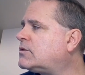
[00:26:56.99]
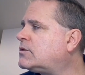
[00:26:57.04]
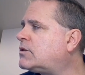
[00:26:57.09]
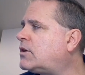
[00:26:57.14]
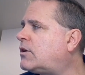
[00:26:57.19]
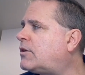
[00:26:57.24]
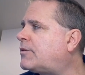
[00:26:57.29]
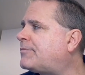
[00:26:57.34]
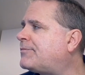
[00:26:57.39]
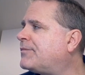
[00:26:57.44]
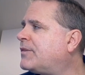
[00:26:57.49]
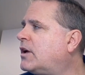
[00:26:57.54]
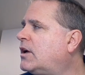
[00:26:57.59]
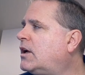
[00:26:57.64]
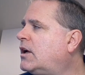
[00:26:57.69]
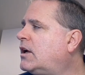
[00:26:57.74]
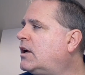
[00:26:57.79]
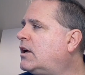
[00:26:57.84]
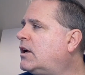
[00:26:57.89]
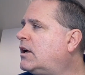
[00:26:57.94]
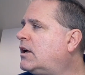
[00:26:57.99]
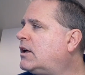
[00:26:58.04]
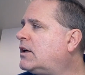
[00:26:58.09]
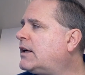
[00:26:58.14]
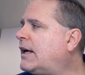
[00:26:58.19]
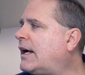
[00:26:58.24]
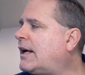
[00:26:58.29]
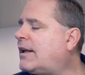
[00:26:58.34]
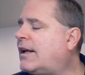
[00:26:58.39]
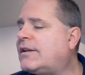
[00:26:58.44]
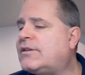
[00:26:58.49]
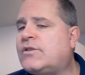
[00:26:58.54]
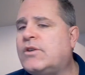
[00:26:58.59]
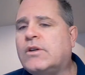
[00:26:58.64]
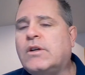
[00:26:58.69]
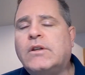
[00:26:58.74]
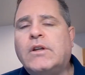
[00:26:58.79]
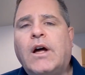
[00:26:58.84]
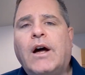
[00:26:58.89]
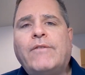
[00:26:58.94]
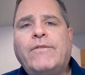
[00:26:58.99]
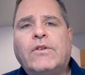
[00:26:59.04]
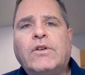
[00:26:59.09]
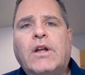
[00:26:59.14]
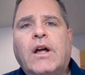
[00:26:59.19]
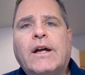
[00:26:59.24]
So, yeah, that took an awful